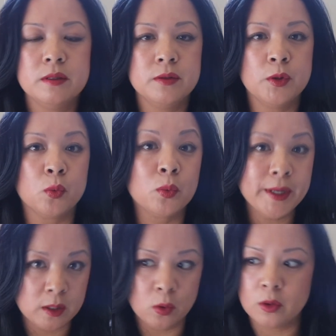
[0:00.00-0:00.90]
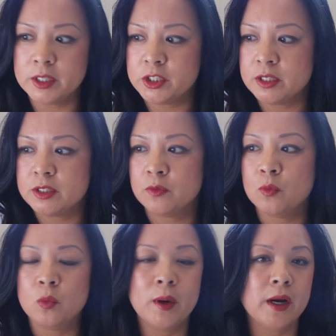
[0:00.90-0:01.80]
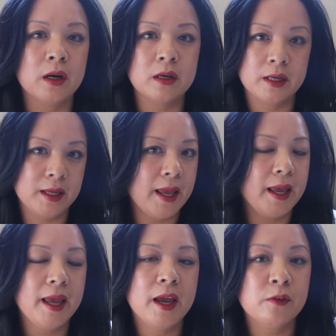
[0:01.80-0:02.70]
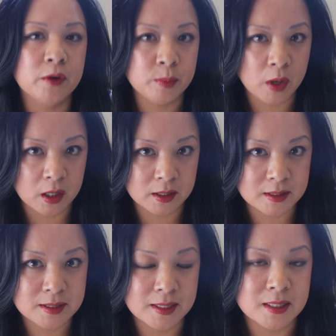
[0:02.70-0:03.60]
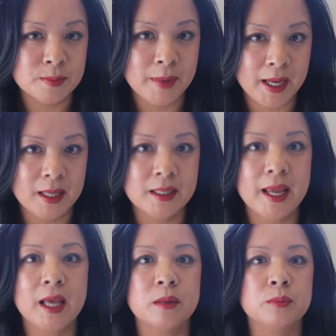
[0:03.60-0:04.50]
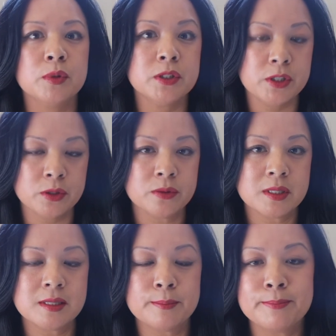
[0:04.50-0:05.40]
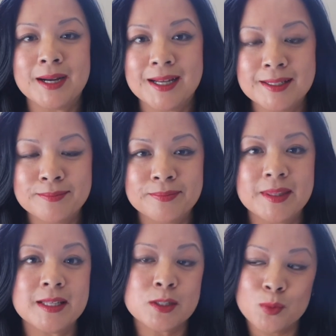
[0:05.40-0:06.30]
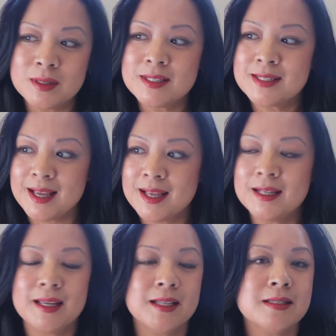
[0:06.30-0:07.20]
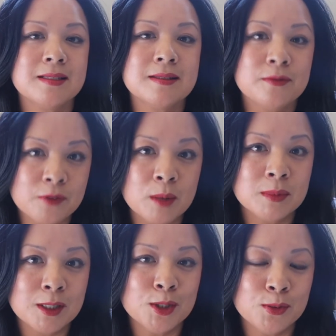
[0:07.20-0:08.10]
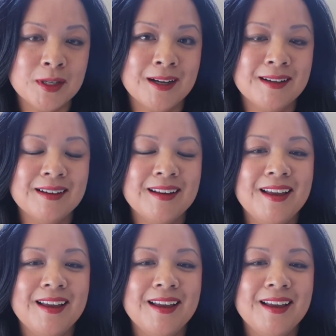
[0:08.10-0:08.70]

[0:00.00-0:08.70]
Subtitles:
the real origins of where every product is made and produced, but this one said it's from Laguna.